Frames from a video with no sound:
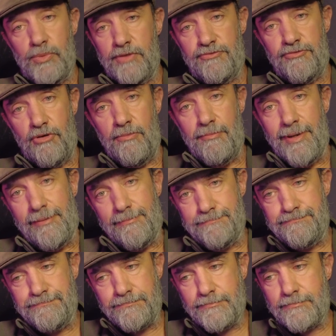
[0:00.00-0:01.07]
with Foma,
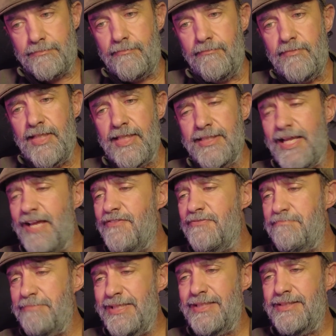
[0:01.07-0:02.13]
and
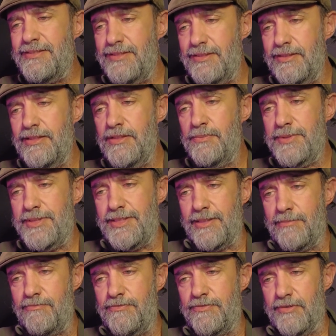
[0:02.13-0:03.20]
I've been dealing with
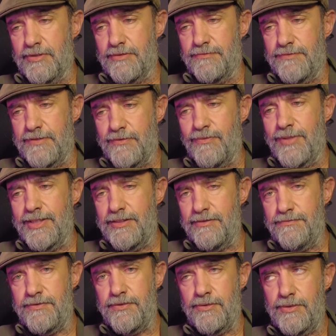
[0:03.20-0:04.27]
them for quite a
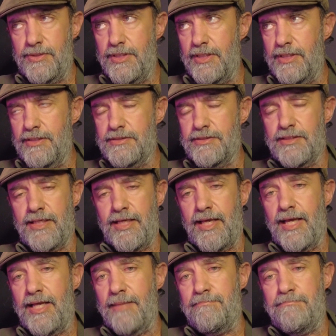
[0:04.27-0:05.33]
few years, and I